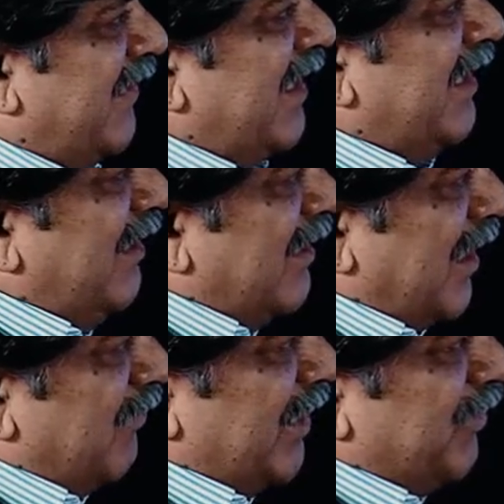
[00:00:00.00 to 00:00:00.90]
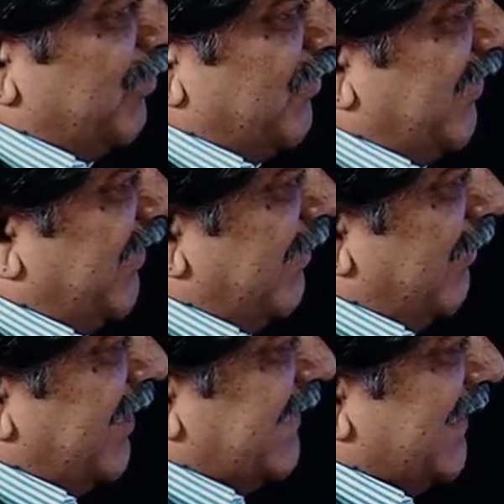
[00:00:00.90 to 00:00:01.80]
training and what you notice,
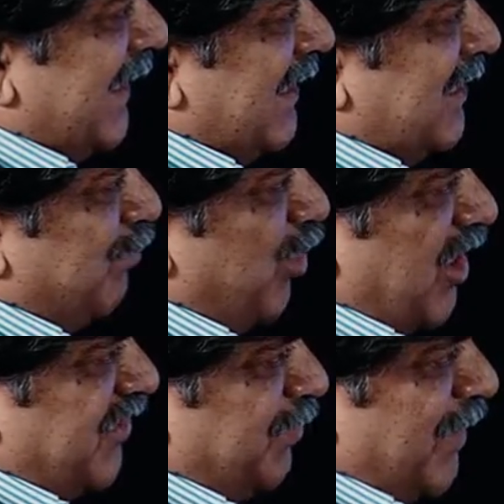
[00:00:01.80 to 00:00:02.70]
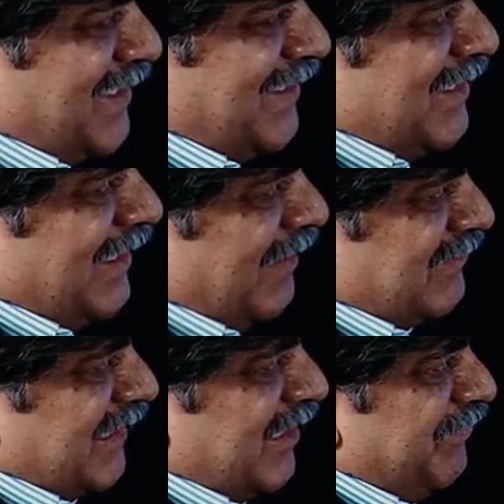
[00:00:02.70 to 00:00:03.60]
notice that these block spots have
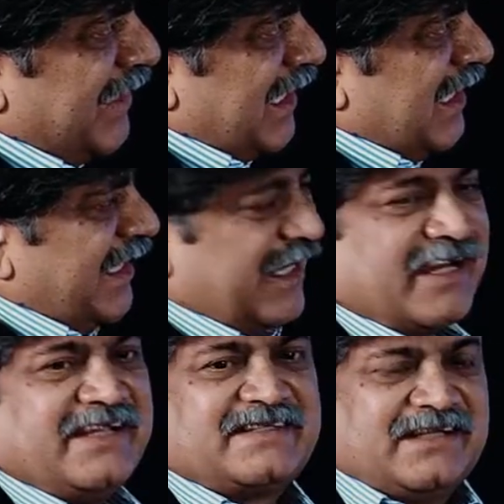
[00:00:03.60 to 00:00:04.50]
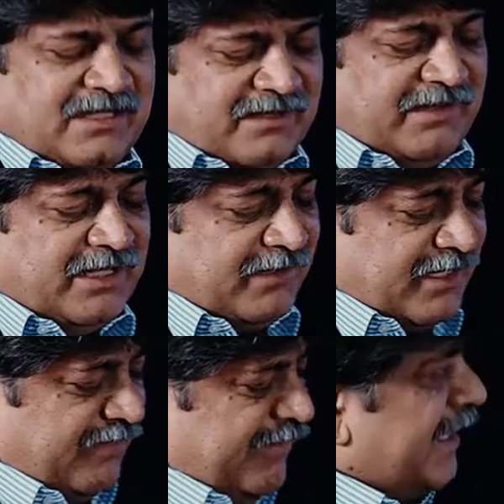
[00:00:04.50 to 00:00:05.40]
significantly decreased whenever
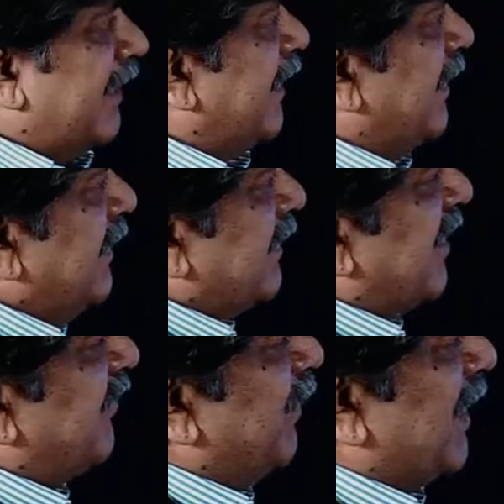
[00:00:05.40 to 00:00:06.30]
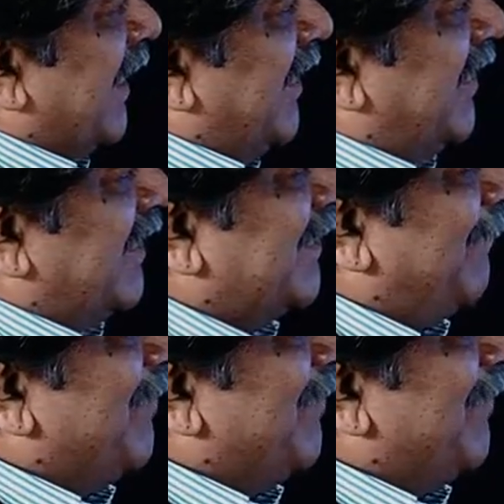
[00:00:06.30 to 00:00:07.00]
we are in the stressful conditions.